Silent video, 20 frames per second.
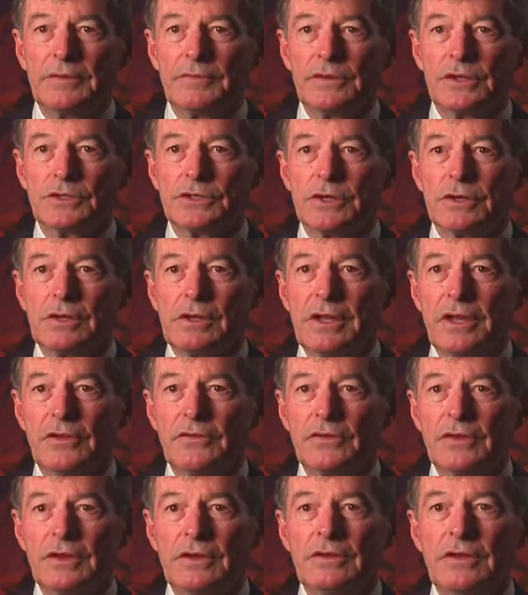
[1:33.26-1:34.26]
of the journal
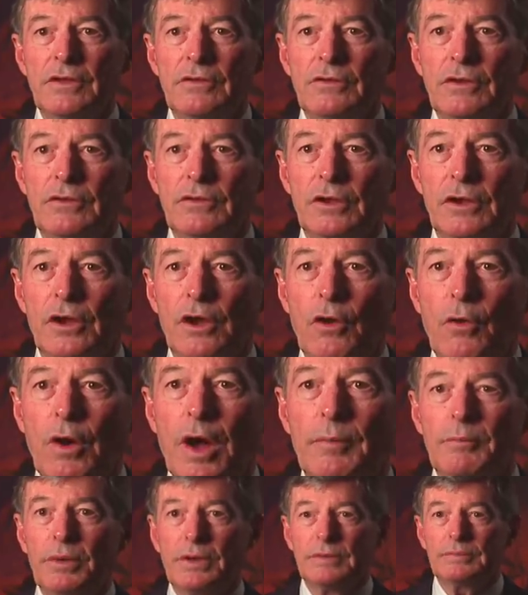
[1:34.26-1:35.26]
has continued to go
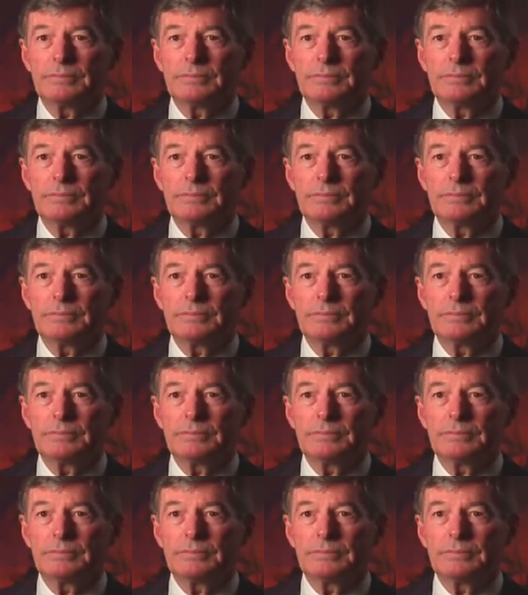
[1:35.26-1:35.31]
up.